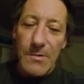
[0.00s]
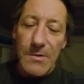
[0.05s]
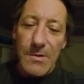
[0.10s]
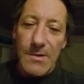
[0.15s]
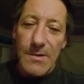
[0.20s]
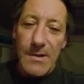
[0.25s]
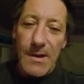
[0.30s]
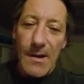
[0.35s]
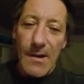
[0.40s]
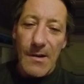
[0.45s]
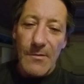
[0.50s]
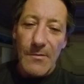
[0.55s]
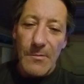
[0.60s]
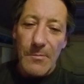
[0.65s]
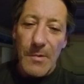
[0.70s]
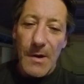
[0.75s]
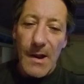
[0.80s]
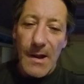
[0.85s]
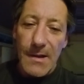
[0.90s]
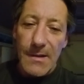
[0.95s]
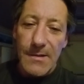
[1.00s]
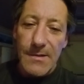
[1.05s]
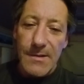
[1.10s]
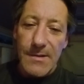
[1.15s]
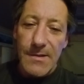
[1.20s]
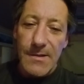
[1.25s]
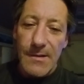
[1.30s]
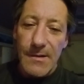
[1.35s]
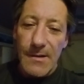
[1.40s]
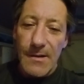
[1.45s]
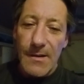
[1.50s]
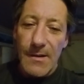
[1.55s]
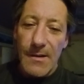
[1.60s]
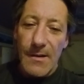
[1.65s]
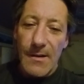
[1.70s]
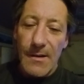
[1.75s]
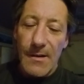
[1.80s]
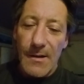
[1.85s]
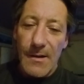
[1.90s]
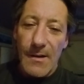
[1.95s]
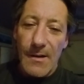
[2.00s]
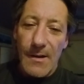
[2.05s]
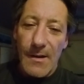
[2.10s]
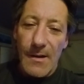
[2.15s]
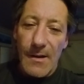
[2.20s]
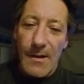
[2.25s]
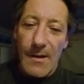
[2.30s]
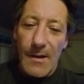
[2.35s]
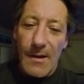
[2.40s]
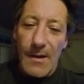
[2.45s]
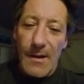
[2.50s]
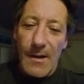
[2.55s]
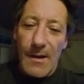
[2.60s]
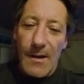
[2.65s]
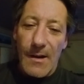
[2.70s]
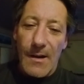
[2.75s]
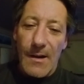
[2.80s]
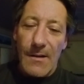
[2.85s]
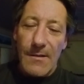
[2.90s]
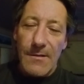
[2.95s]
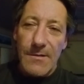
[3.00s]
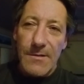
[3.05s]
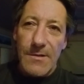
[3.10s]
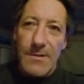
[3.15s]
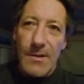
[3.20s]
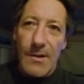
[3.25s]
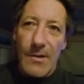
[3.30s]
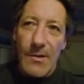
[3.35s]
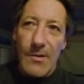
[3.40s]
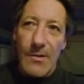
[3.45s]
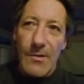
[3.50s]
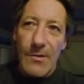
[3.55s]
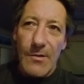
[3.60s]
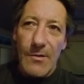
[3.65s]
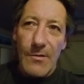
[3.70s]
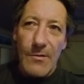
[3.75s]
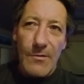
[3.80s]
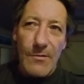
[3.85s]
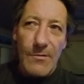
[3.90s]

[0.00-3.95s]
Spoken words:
we just can't replace. And so,